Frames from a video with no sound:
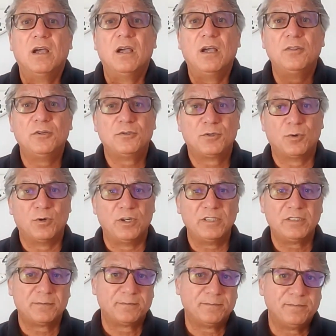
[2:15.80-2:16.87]
Other
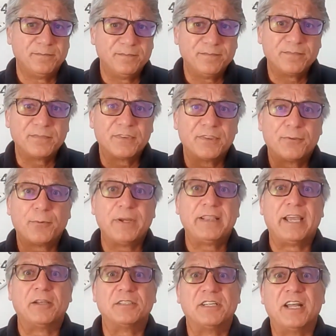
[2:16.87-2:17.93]
stores,
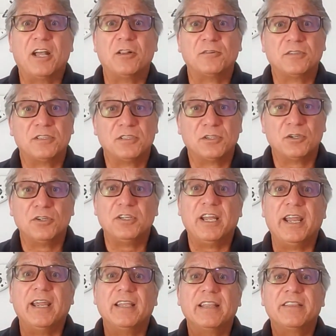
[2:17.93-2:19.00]
$3,000 is a good
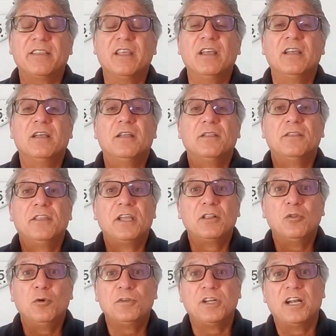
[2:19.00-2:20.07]
day. The
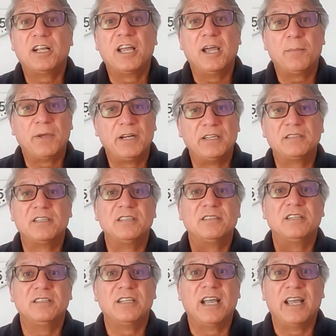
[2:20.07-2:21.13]
illusion of competence is
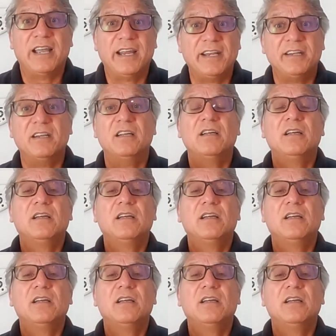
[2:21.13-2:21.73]
designed